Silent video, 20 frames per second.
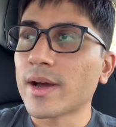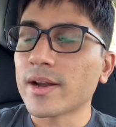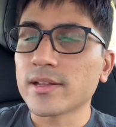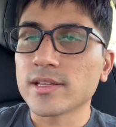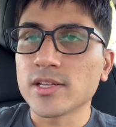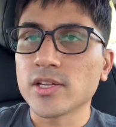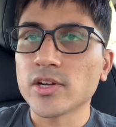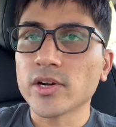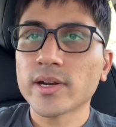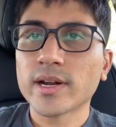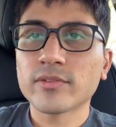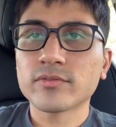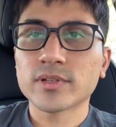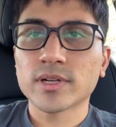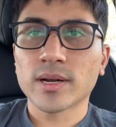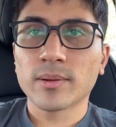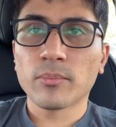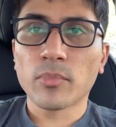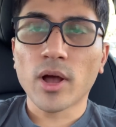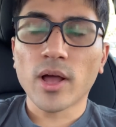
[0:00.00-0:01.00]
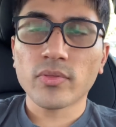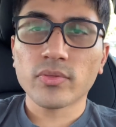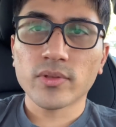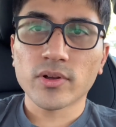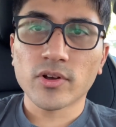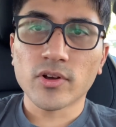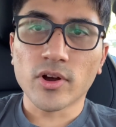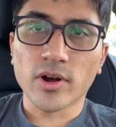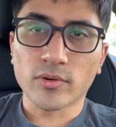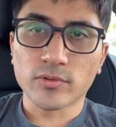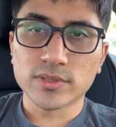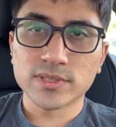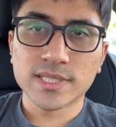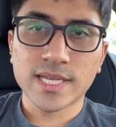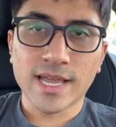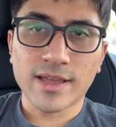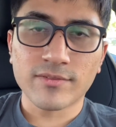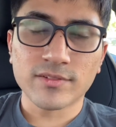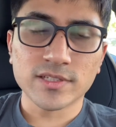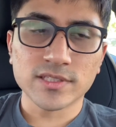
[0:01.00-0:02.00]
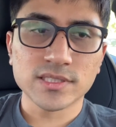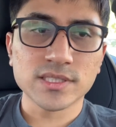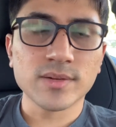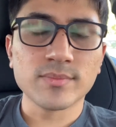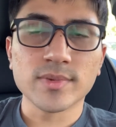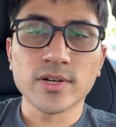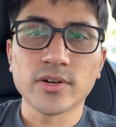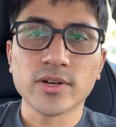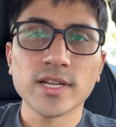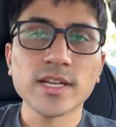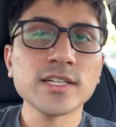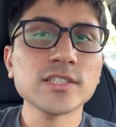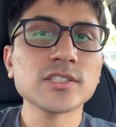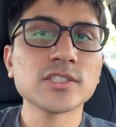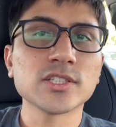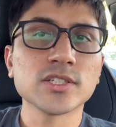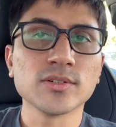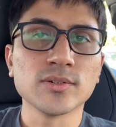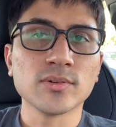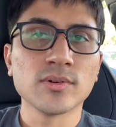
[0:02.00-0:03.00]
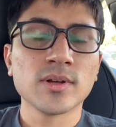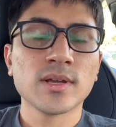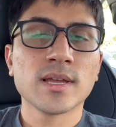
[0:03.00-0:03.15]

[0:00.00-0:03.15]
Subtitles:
a year after I bought the car was having a similar issue,